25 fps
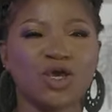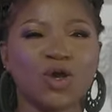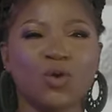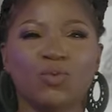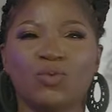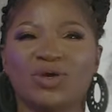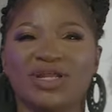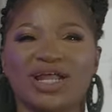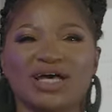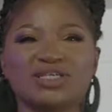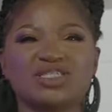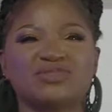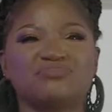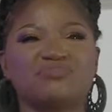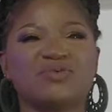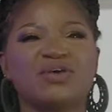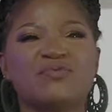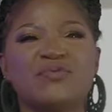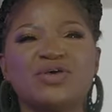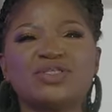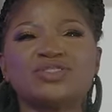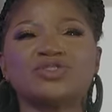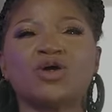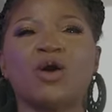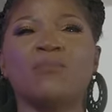With our
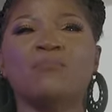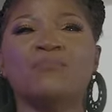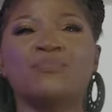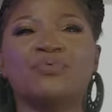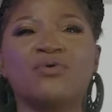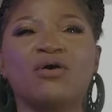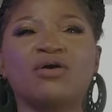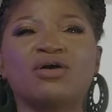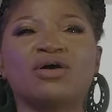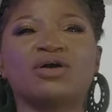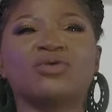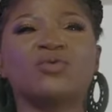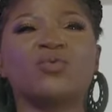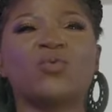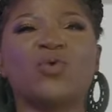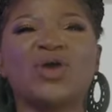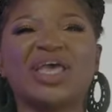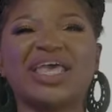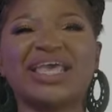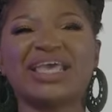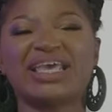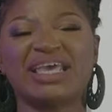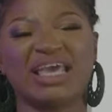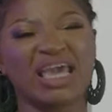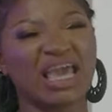spirits unbroken,
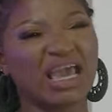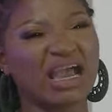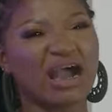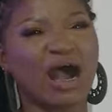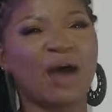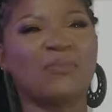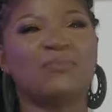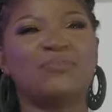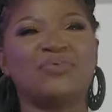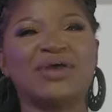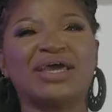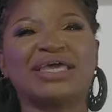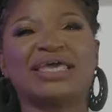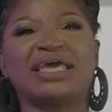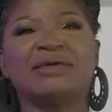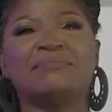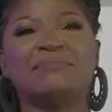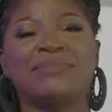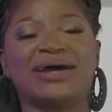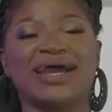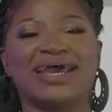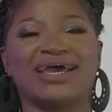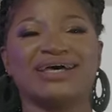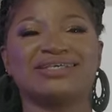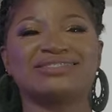we are breaking
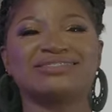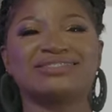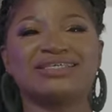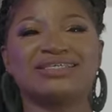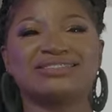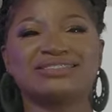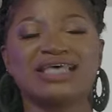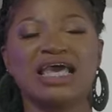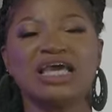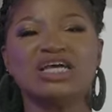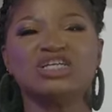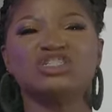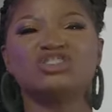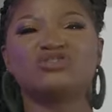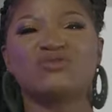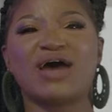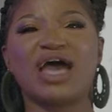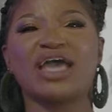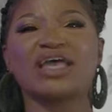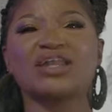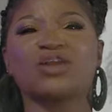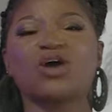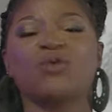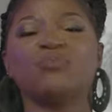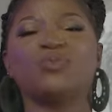biases,
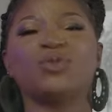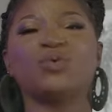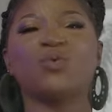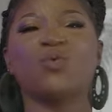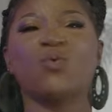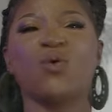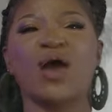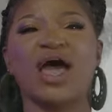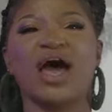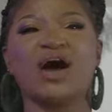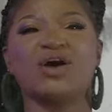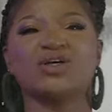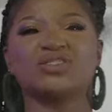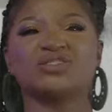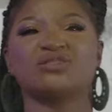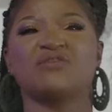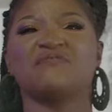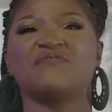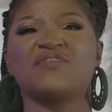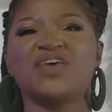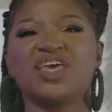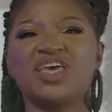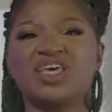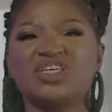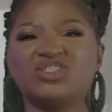drying up the wells of
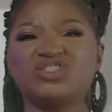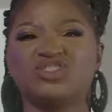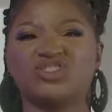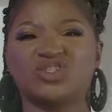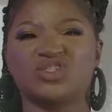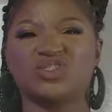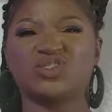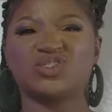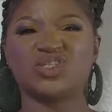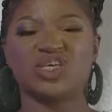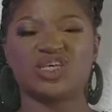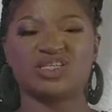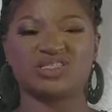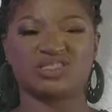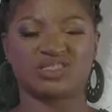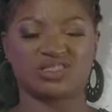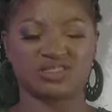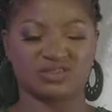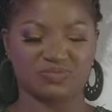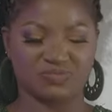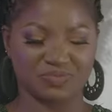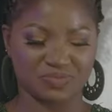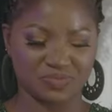injustice.